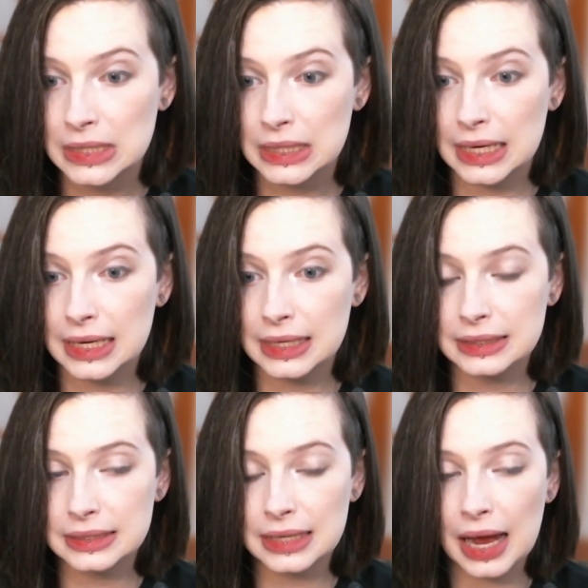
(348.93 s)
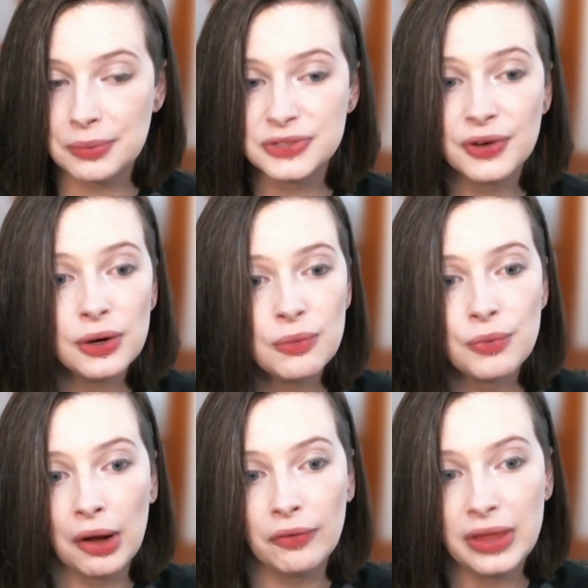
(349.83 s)
And I was very
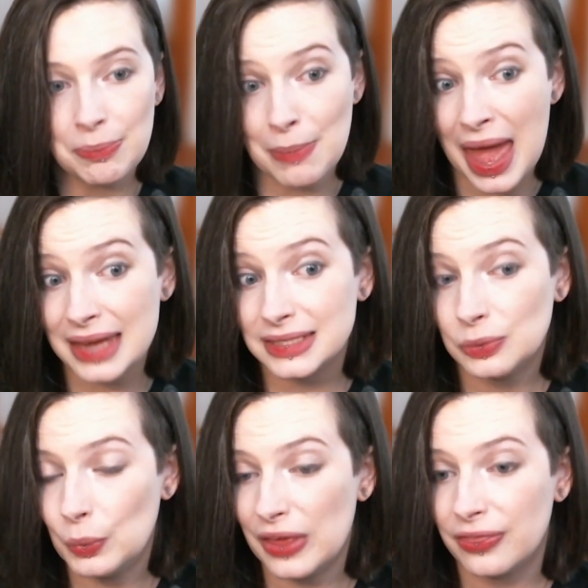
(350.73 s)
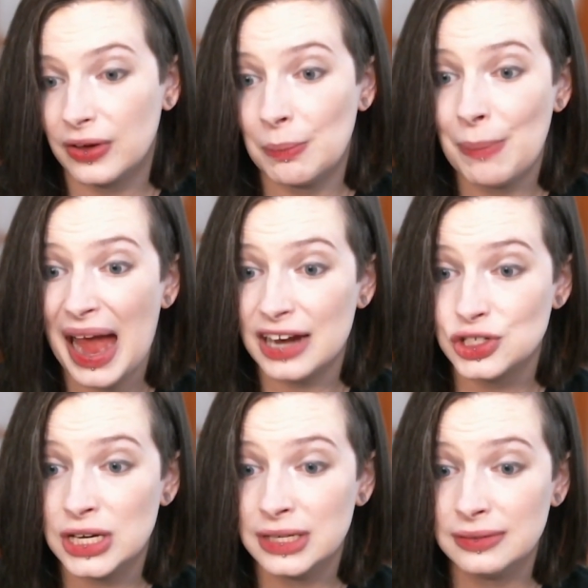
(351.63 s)
rarely met with
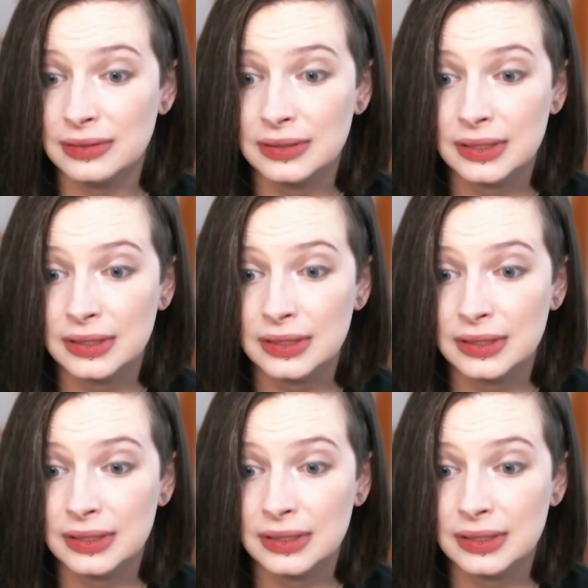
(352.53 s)
compassion